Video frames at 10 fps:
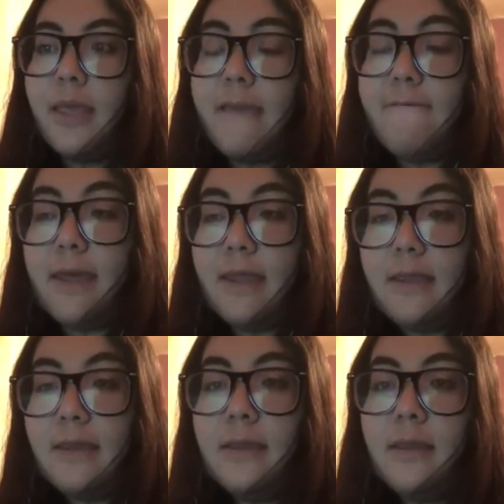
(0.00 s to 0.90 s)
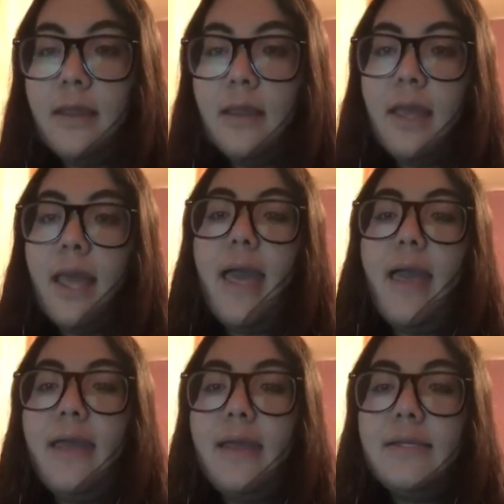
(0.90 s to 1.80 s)
if any,
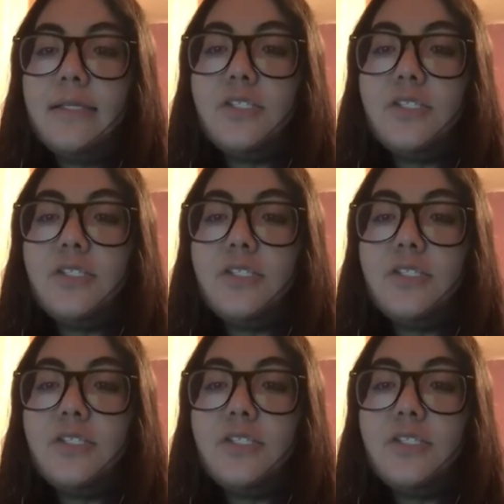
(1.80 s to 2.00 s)
and